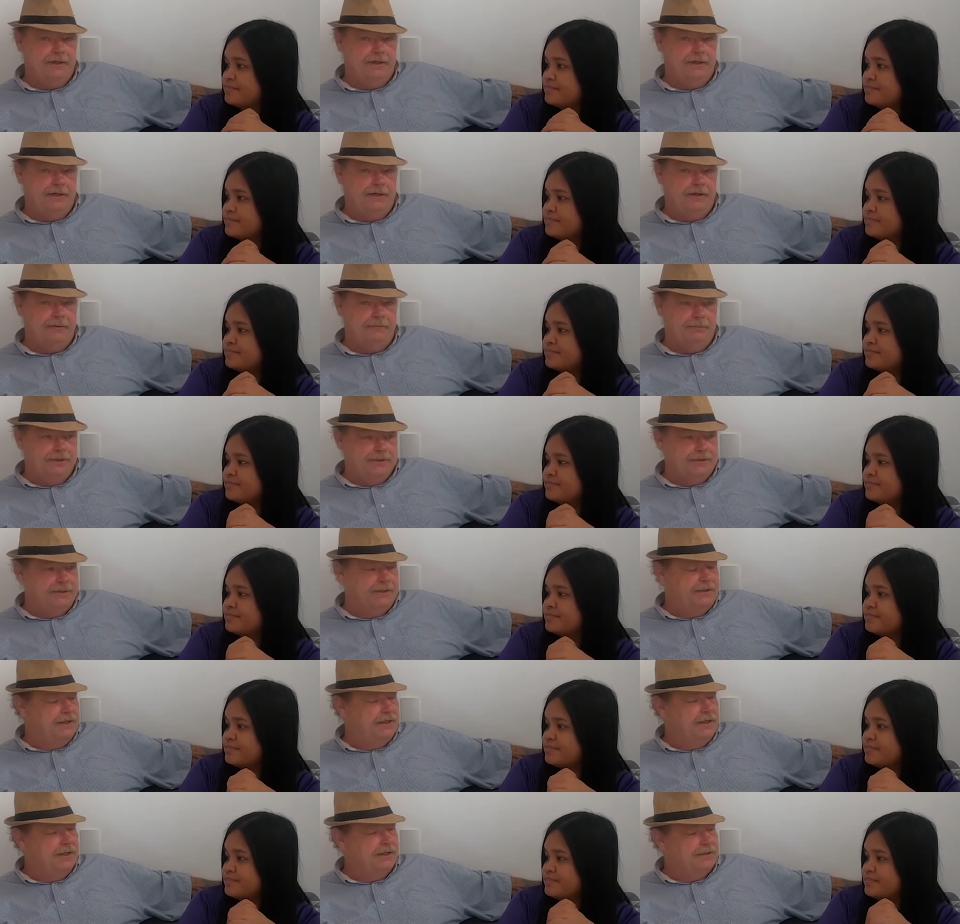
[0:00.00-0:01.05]
Speaker 1: uh, budget
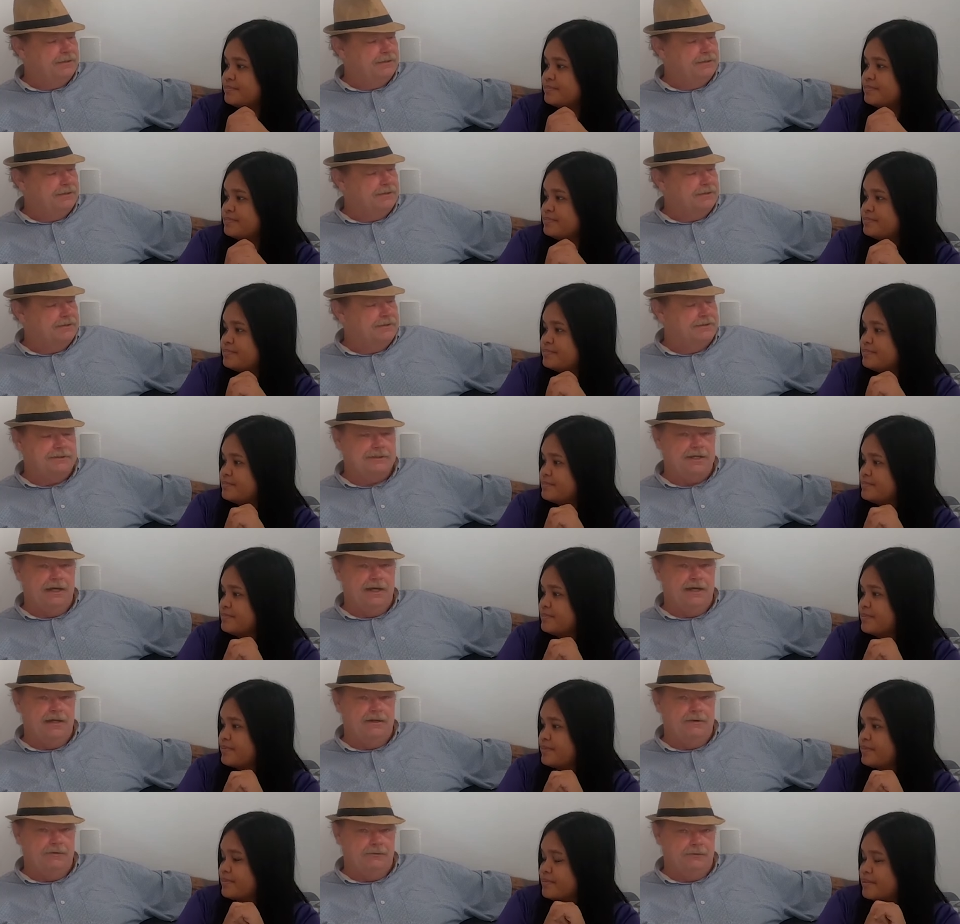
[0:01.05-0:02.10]
analysis
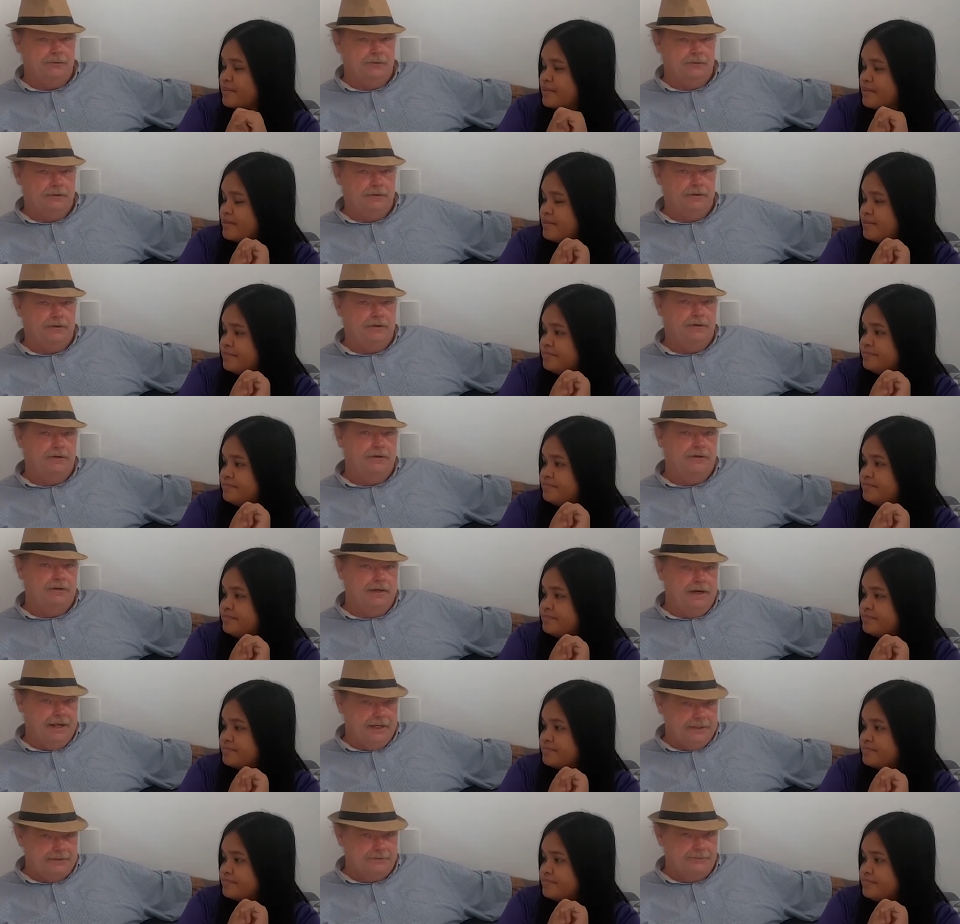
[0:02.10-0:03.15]
on
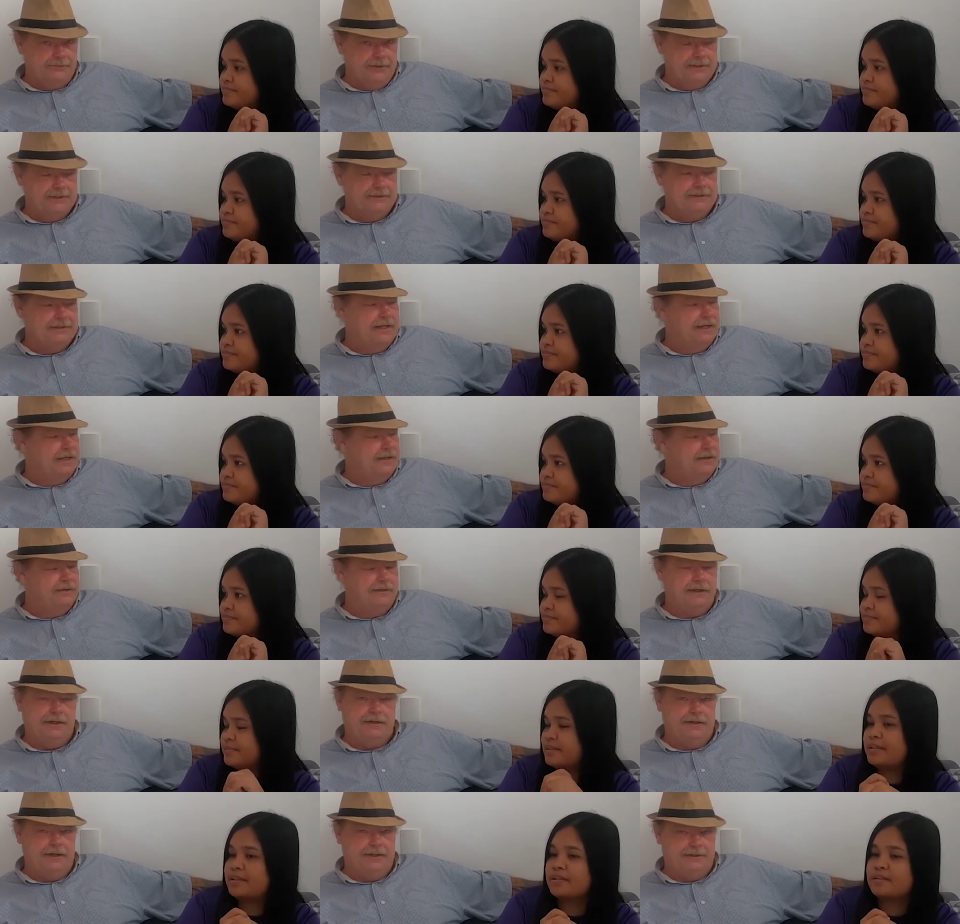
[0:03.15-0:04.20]
next Wednesday.
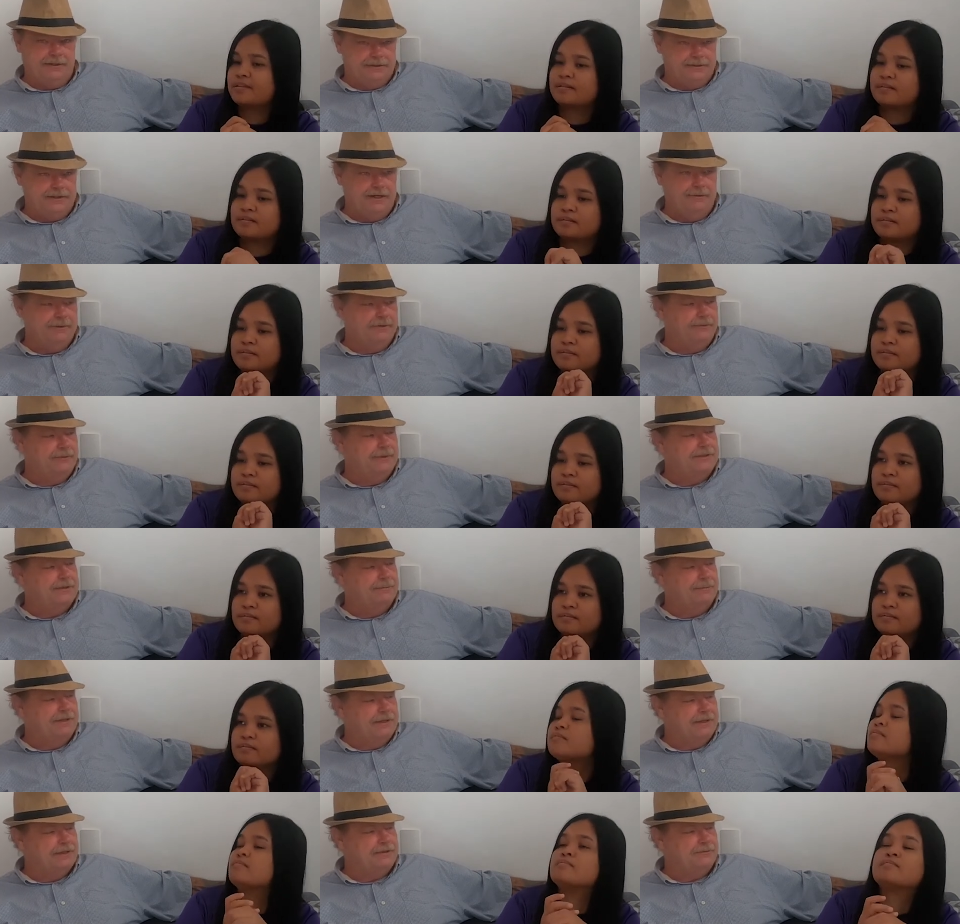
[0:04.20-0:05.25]
Not, not this coming Wednesday,
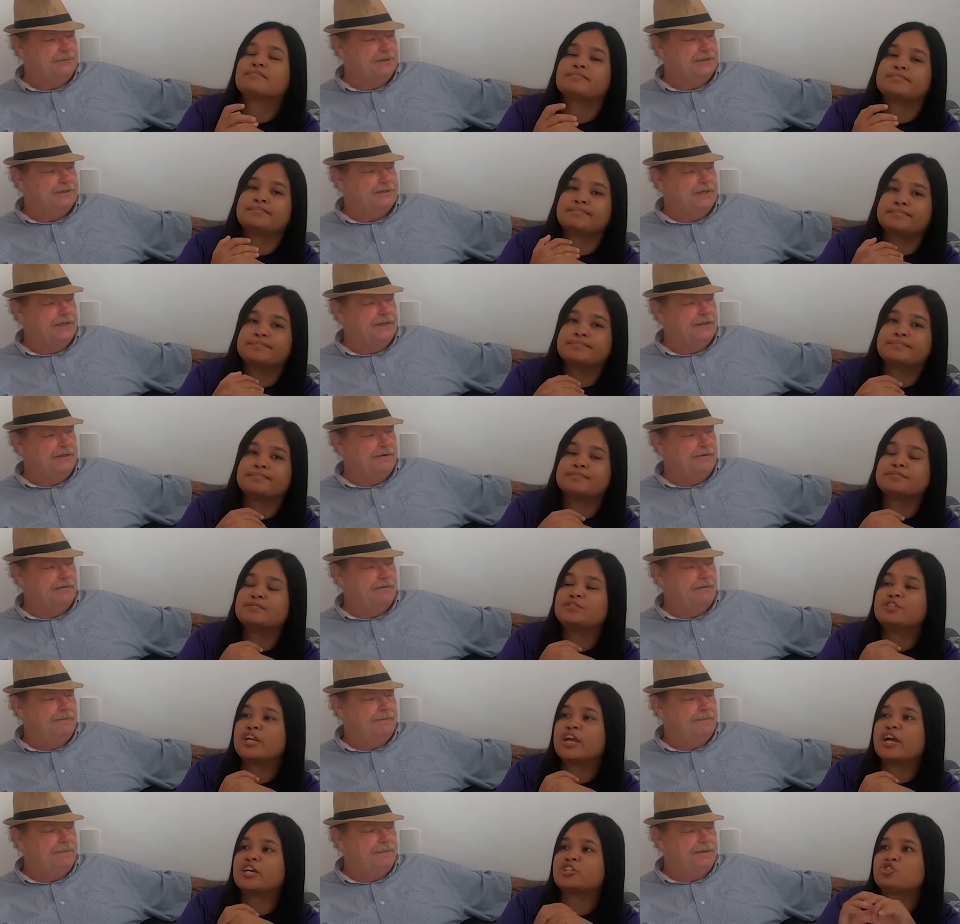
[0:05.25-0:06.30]
but next Wednesday.
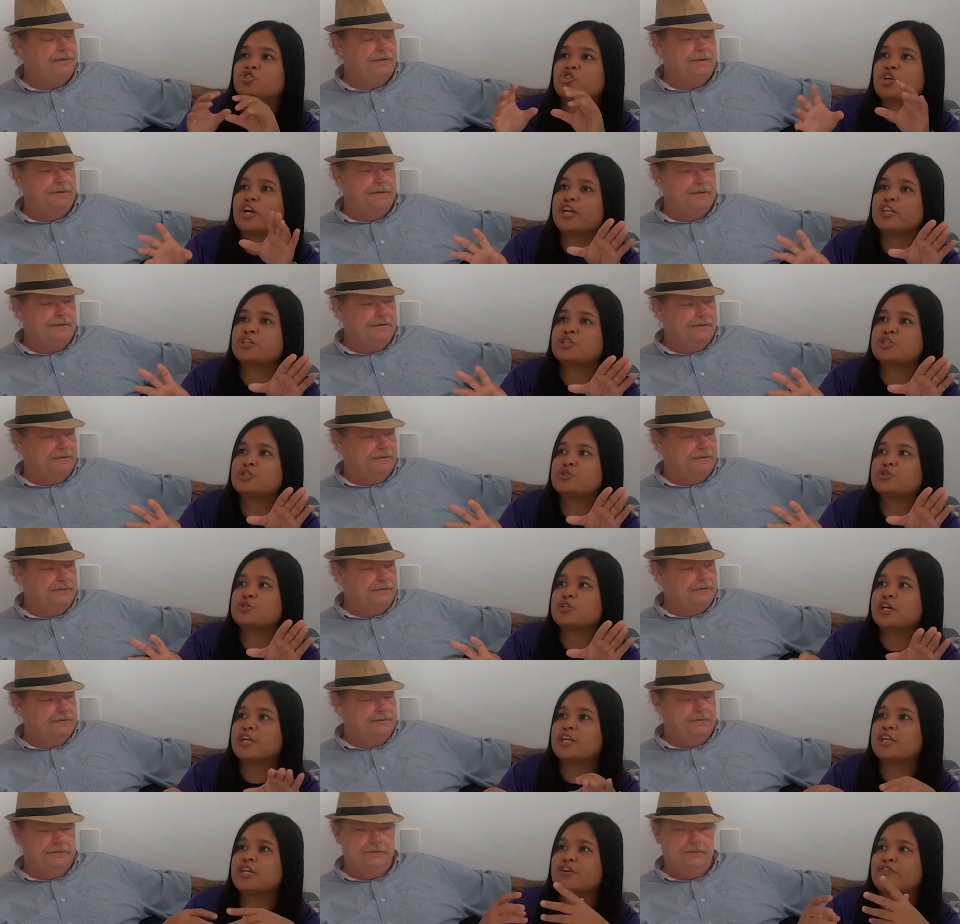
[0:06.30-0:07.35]
Speaker 2: Yeah, try to
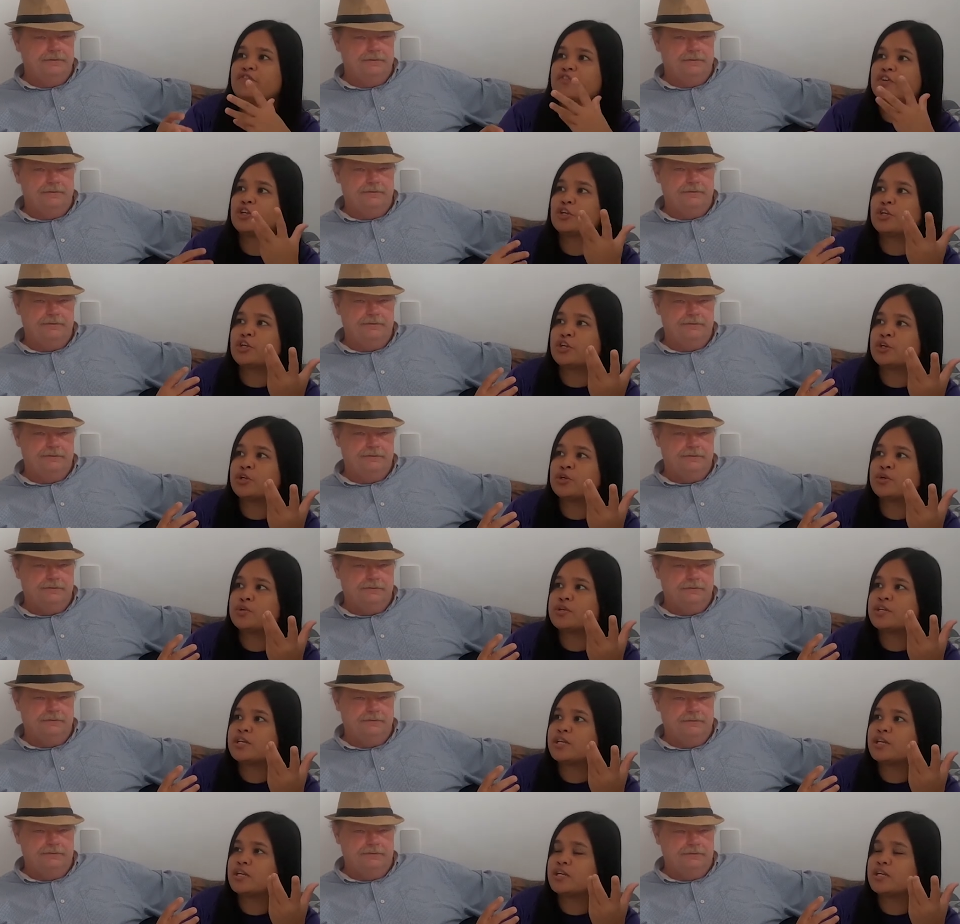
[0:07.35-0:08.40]
like giving you
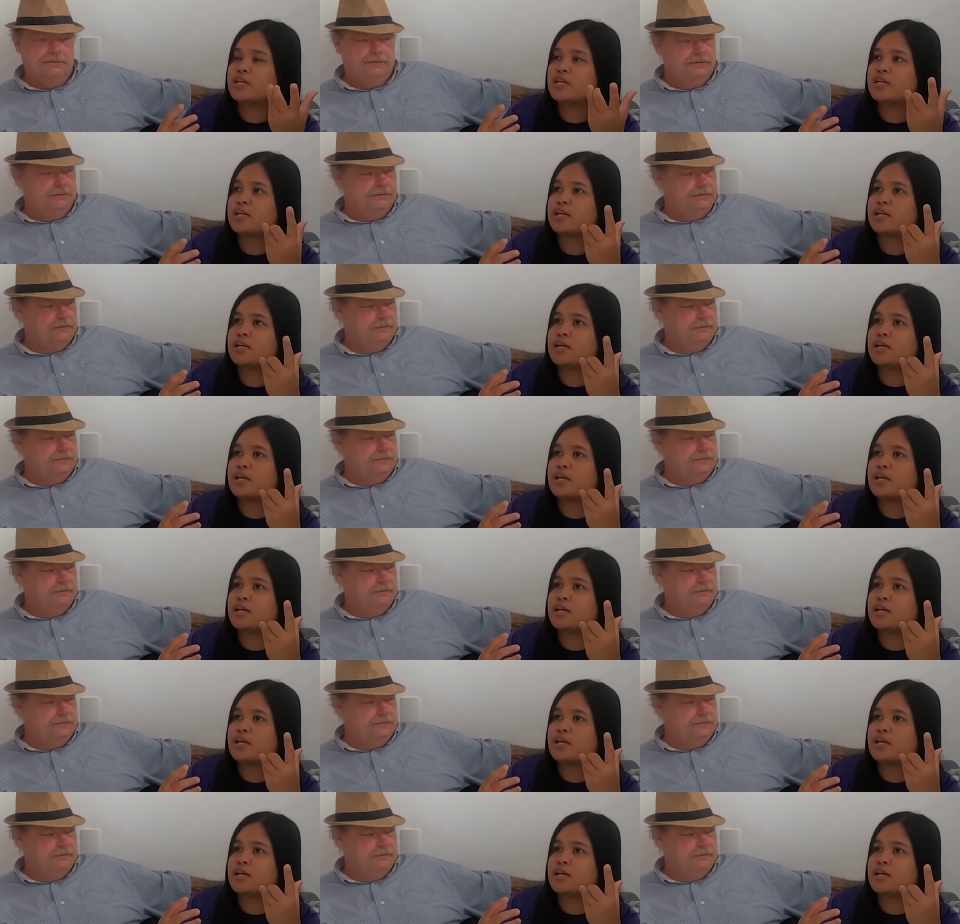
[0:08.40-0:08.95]
a